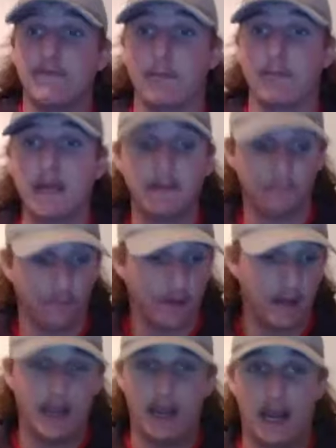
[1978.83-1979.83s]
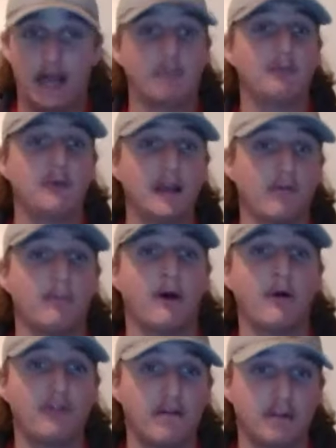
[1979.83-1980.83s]
me, and I'm speaking for
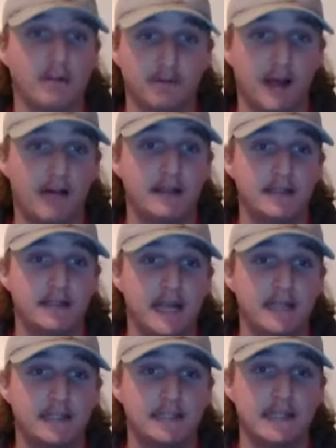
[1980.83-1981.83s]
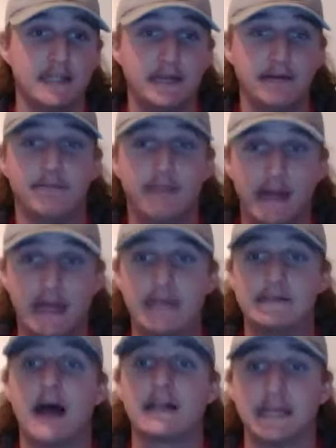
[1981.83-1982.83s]
both of us for Saturdays in the SEC.
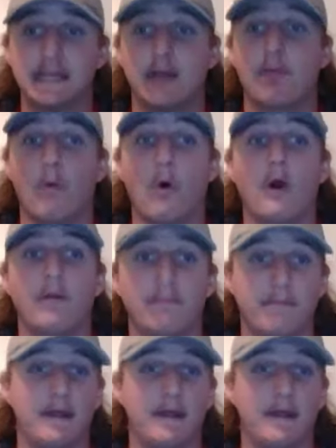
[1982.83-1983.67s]
He's hot seat number 1.